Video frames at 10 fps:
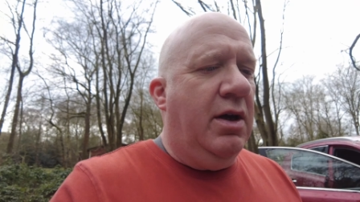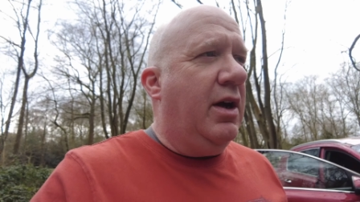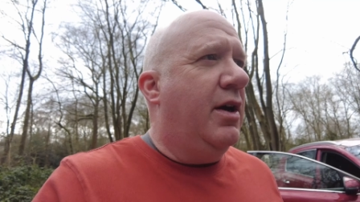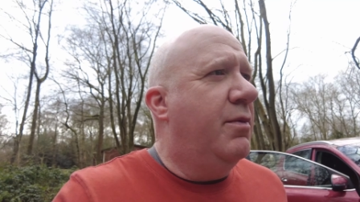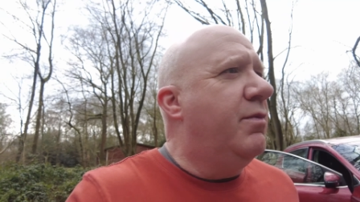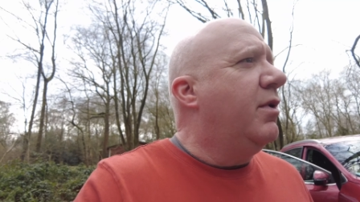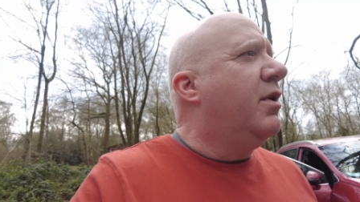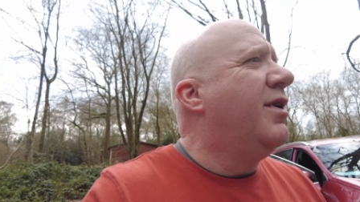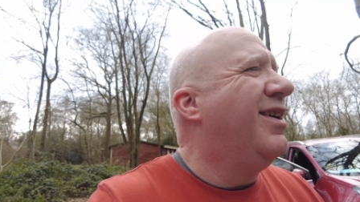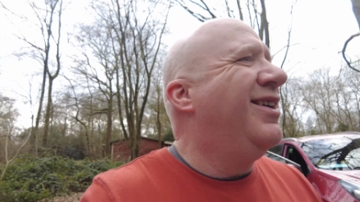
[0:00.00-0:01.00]
um,
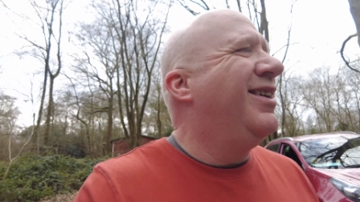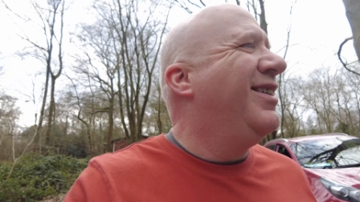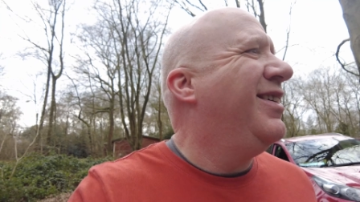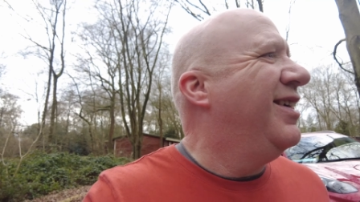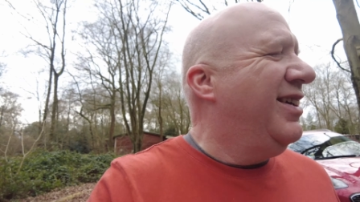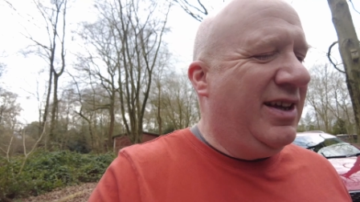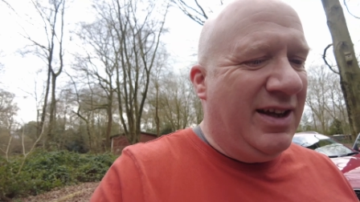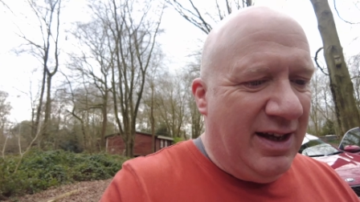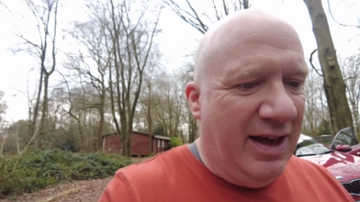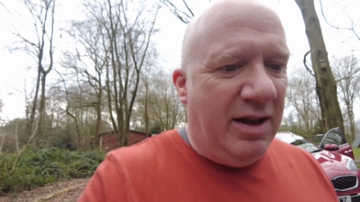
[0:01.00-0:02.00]

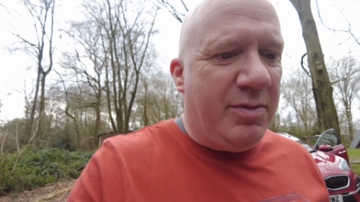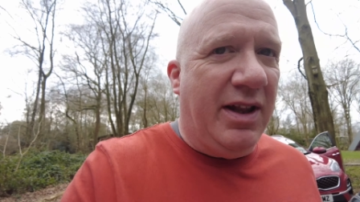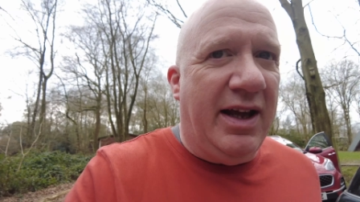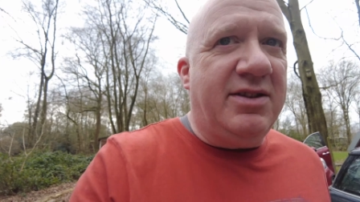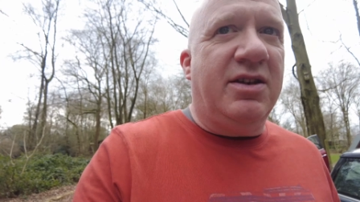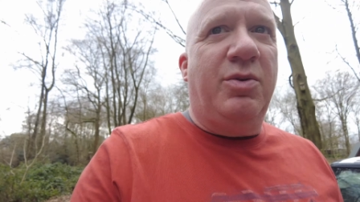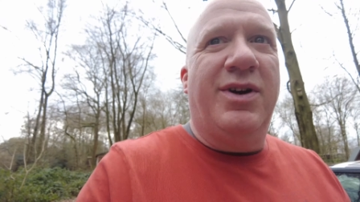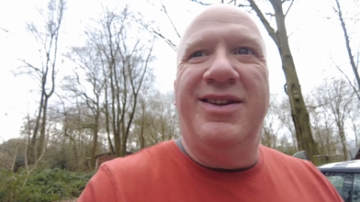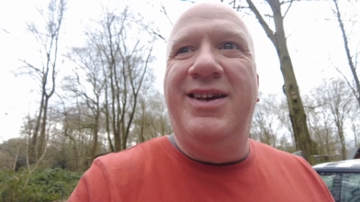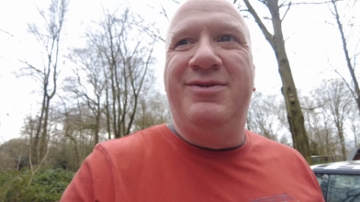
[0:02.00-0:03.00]
and a bit later
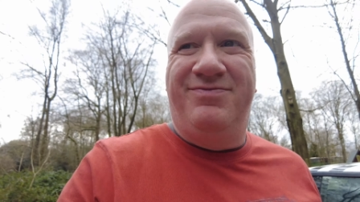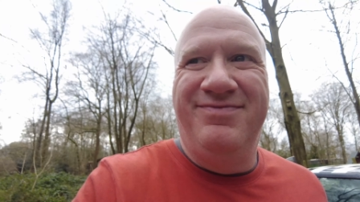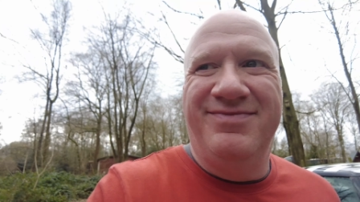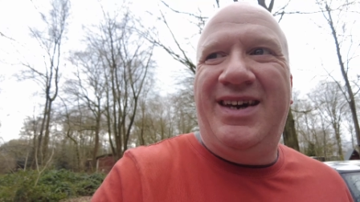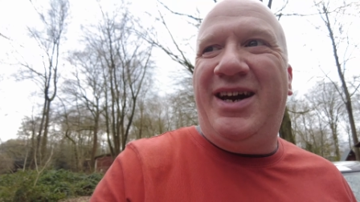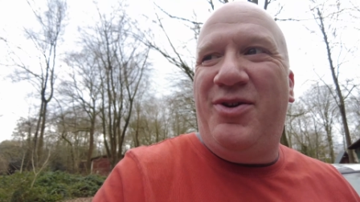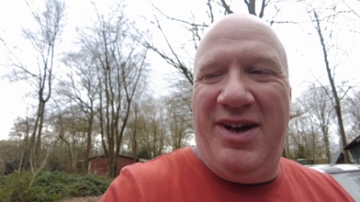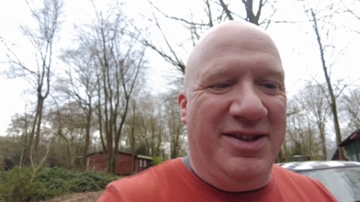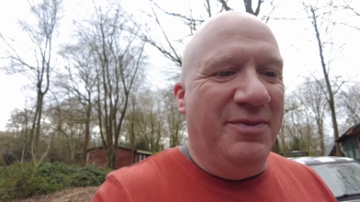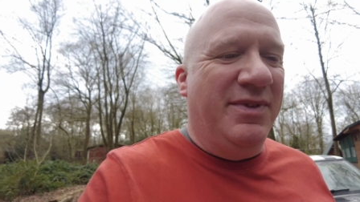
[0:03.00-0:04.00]
we can,
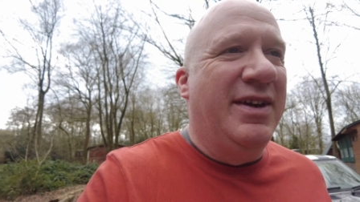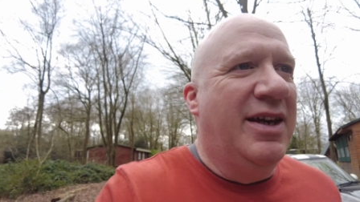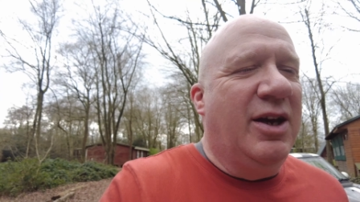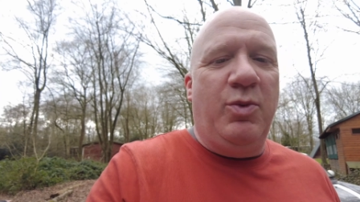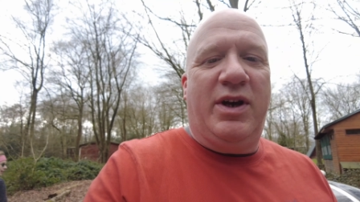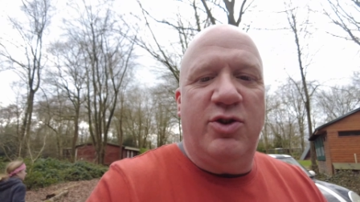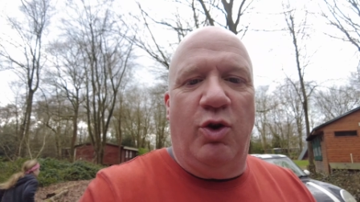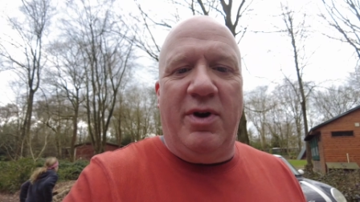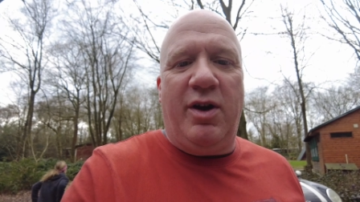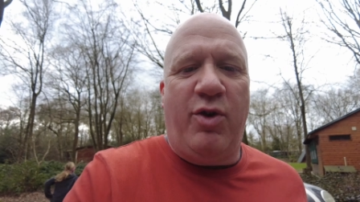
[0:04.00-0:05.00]
right, we can do
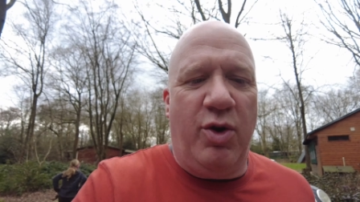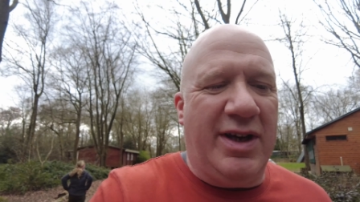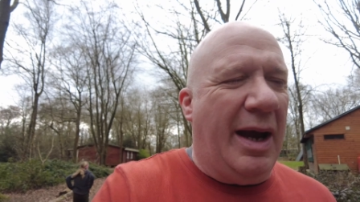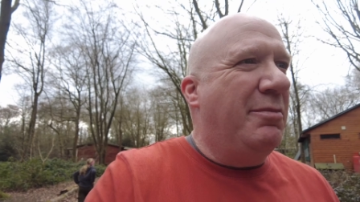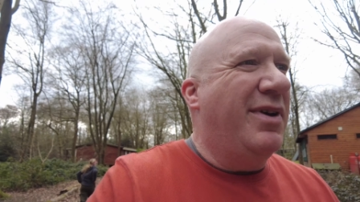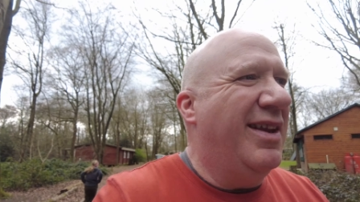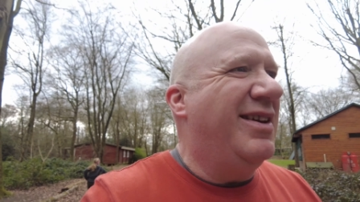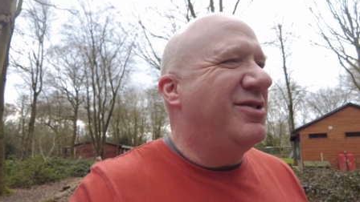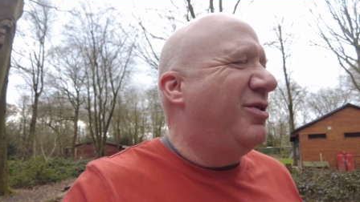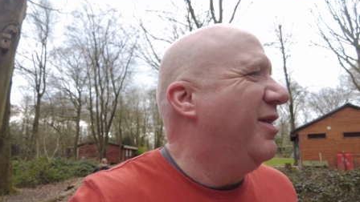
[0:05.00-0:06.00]
a bit of our own camping
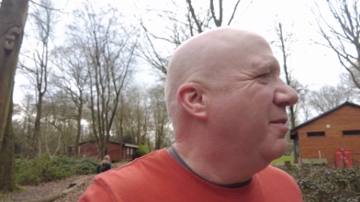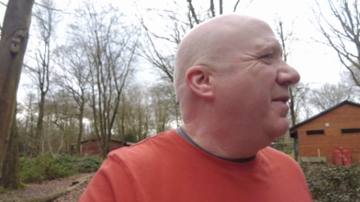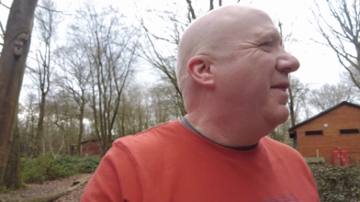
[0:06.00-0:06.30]
then as well